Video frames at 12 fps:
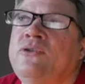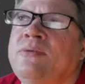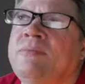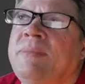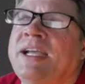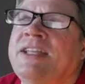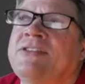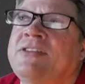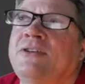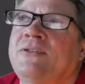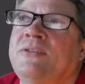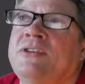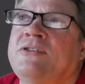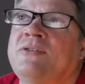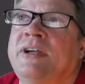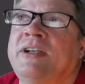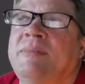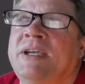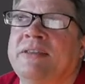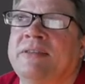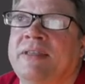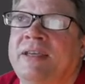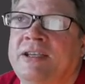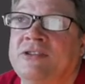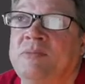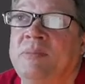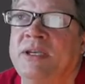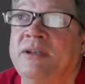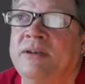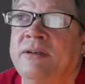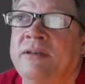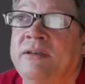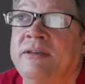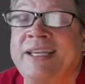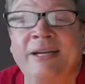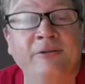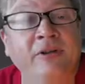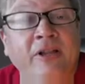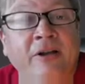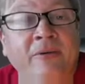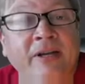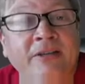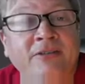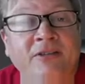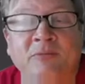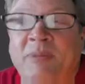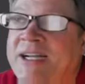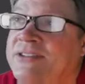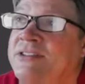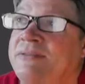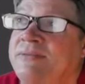by itself is trying to make the thing spin counterclockwise. That's positive.